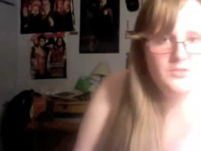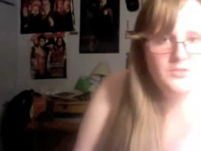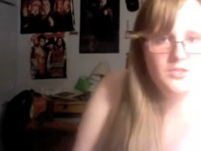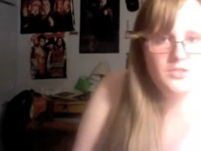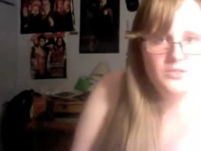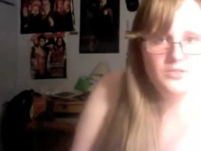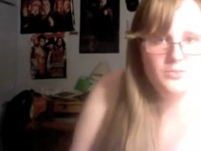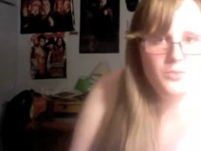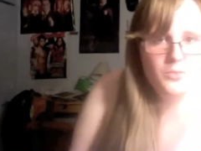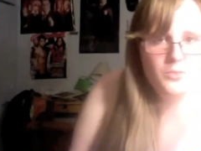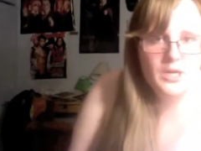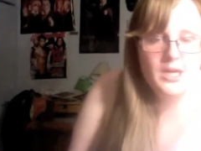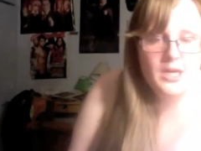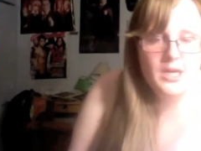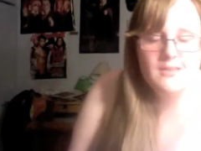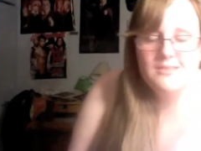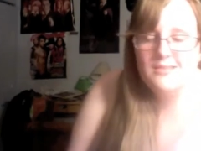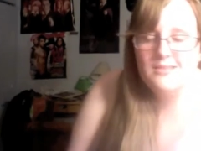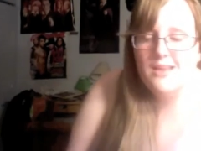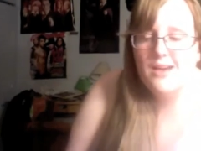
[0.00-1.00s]
just working
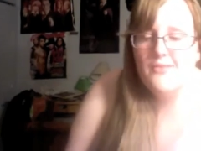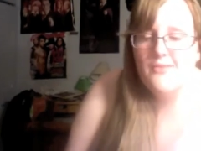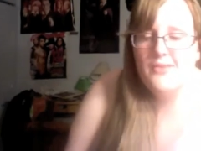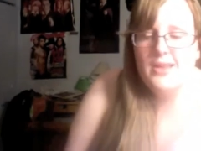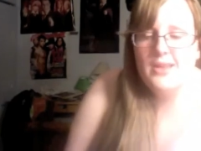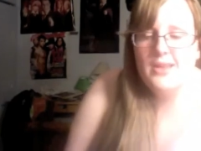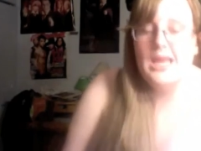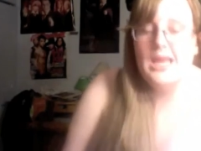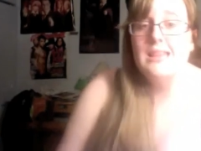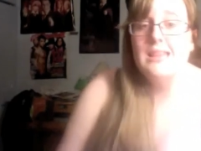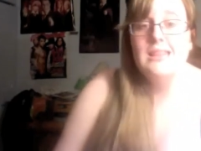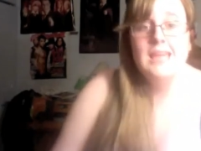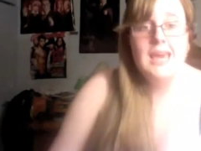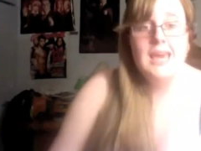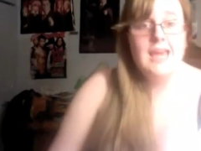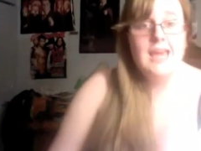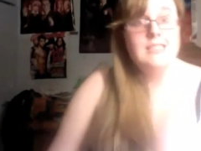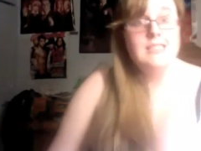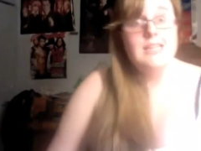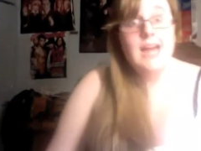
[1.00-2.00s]
on stuff, and at the
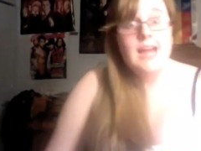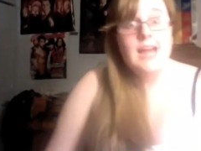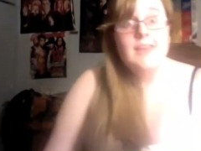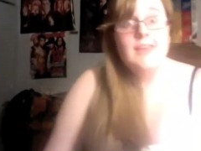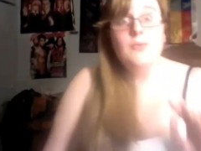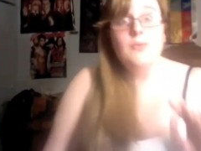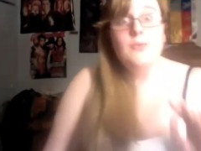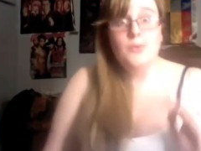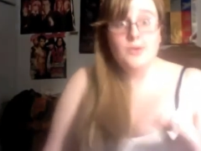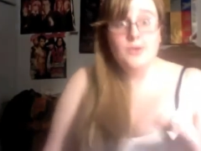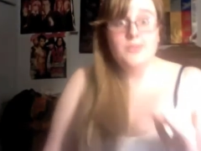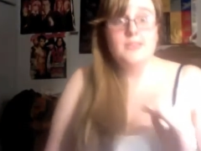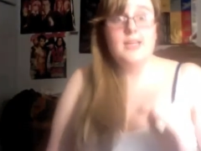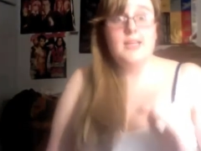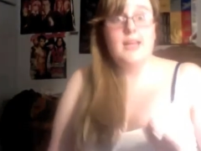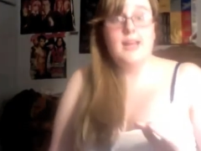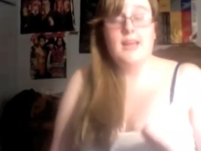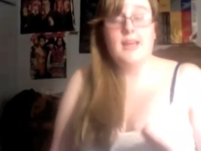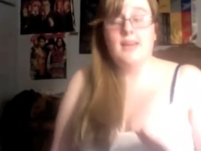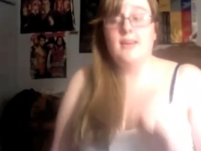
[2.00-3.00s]
end I had the worst
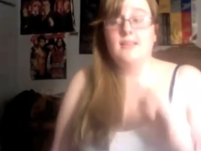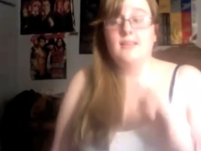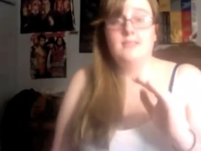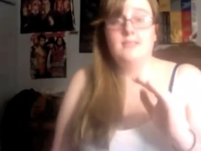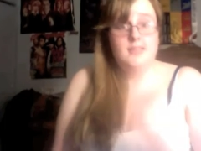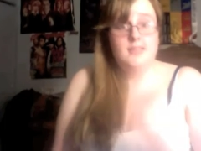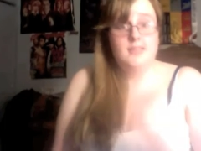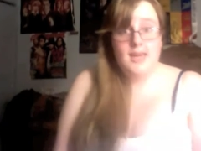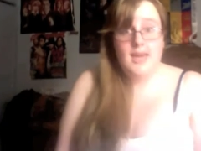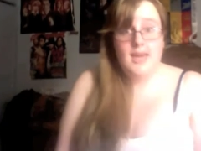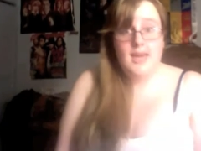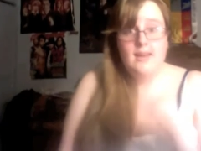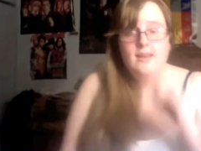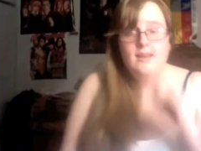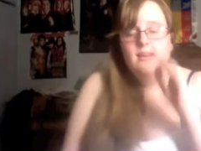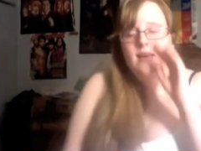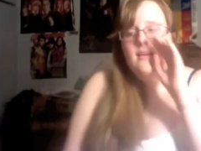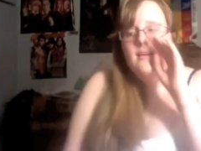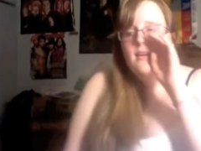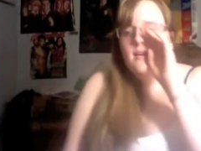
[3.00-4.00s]
headache until I ate.
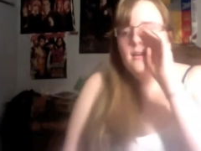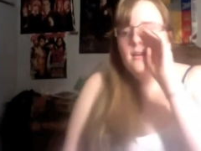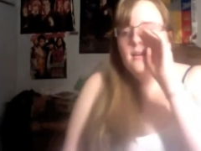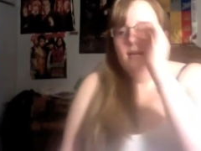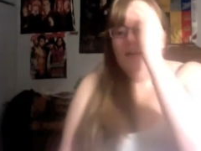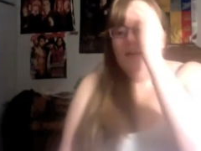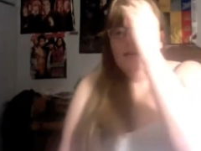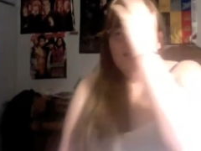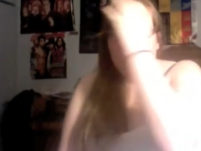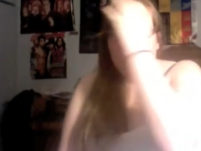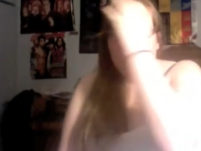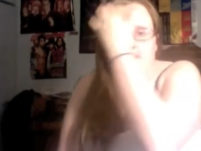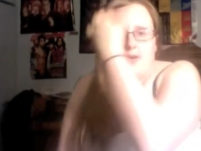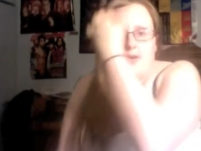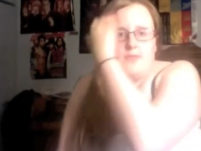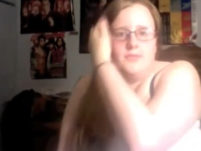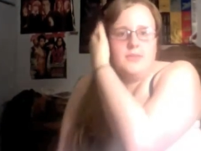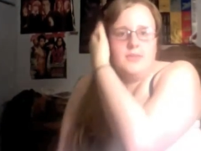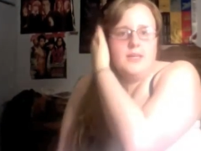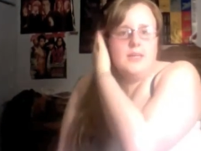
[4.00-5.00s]
So
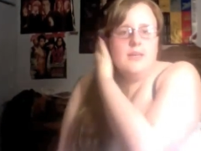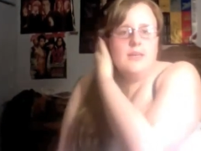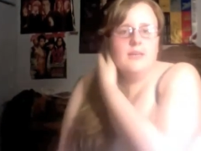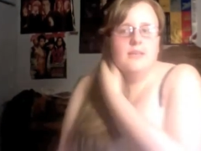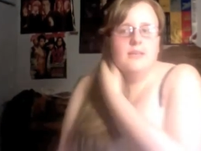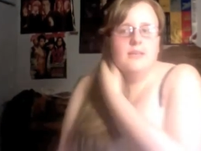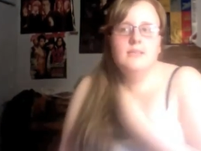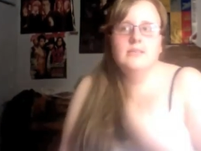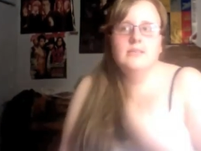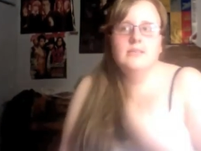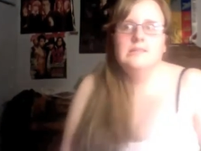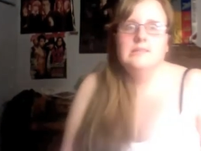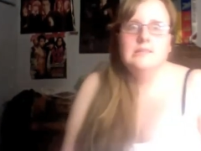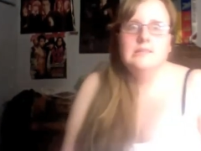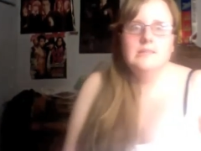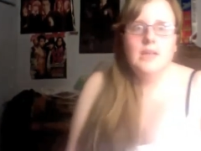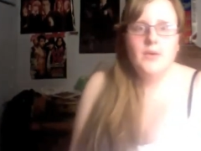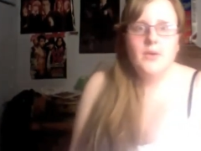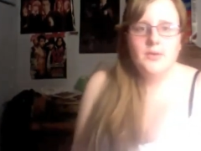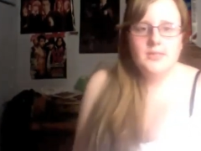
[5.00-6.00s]
hopefully
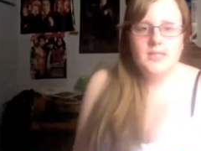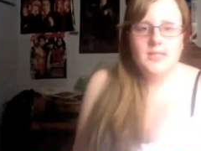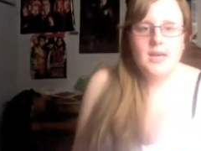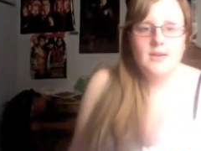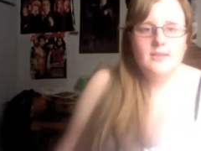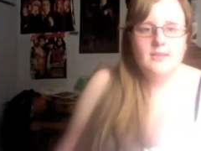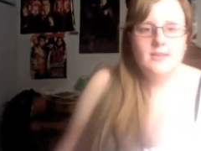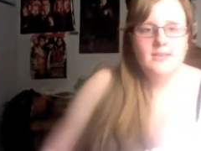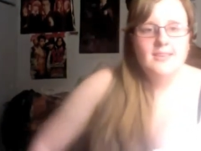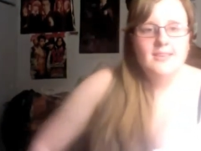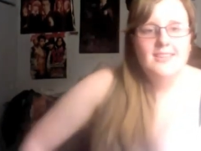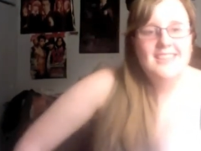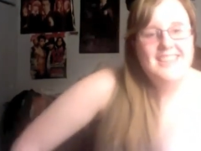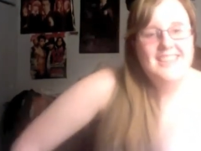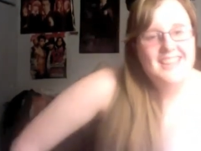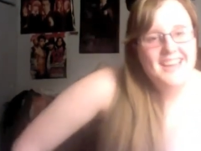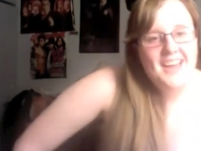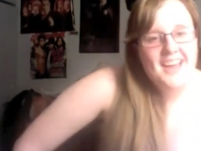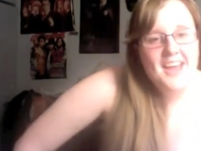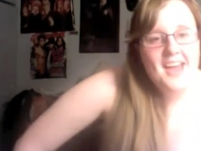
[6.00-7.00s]
that works out.
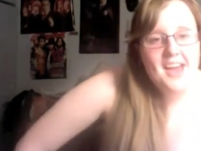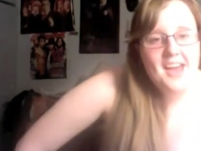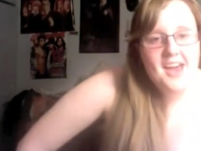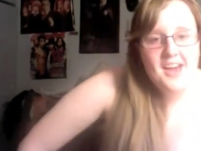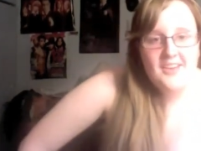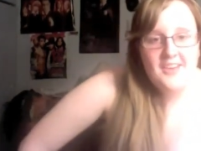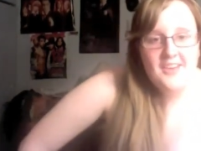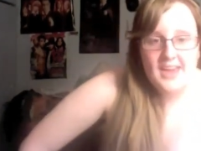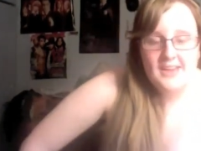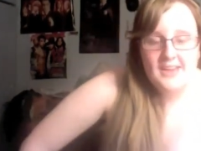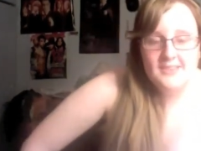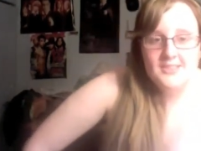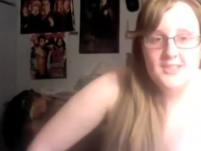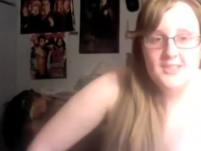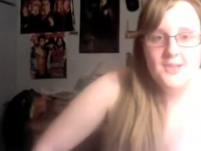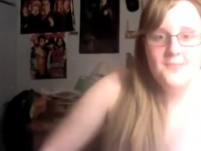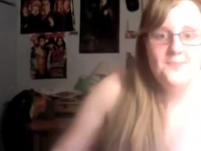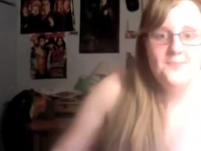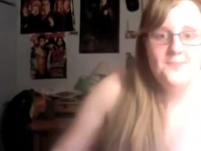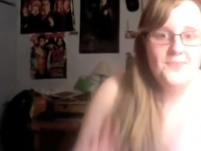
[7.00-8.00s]
Okay,
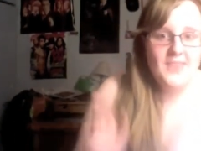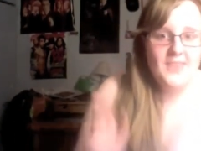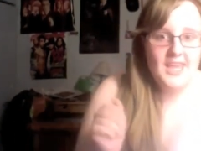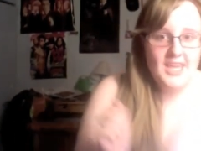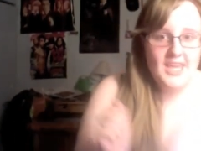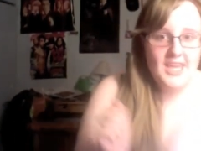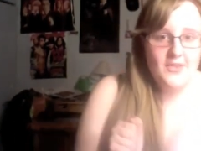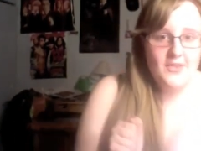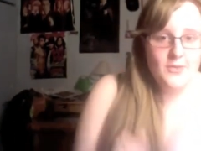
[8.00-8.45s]
so thank you for